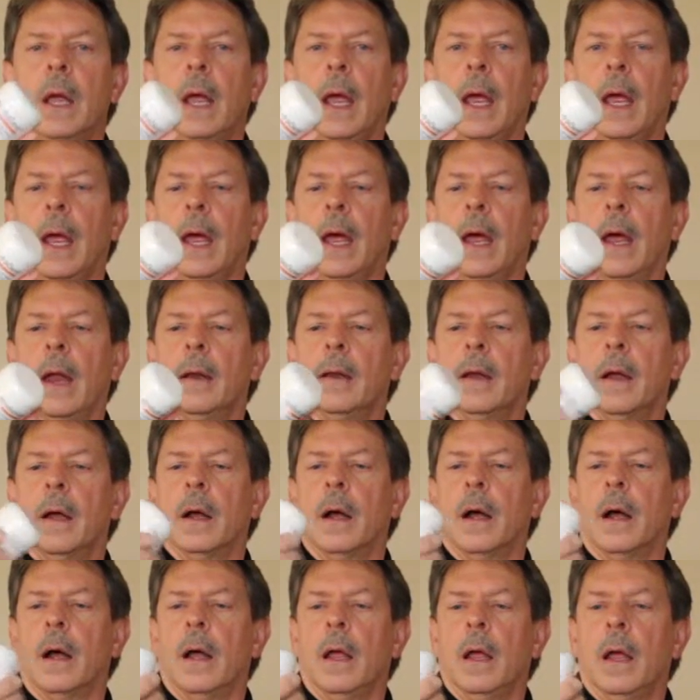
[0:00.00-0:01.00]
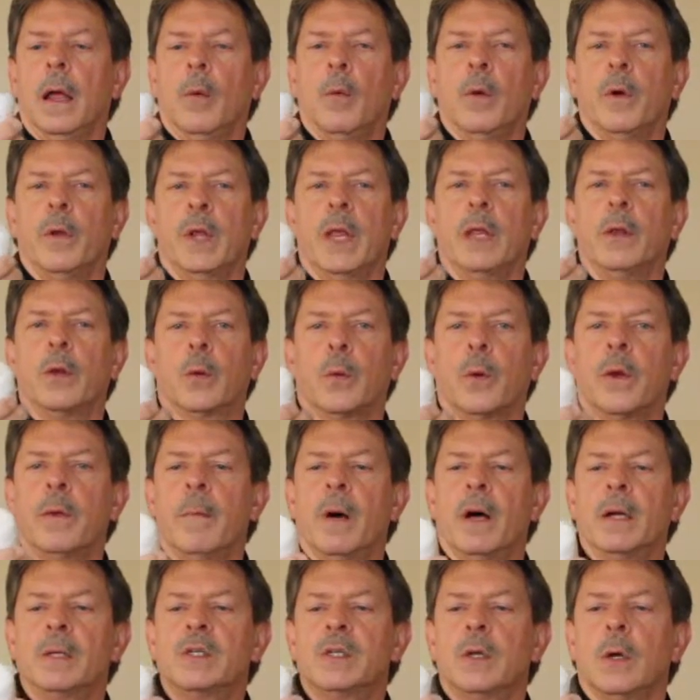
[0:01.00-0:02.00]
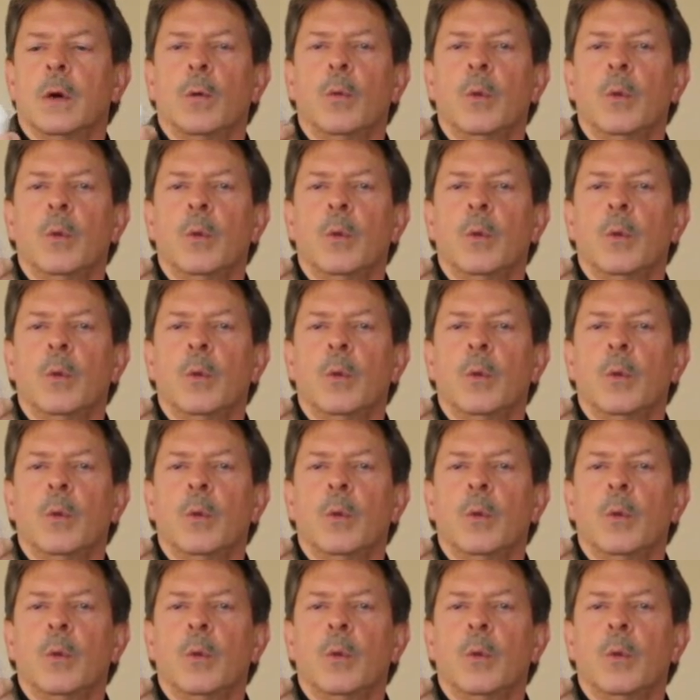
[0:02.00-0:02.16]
And within 3 months,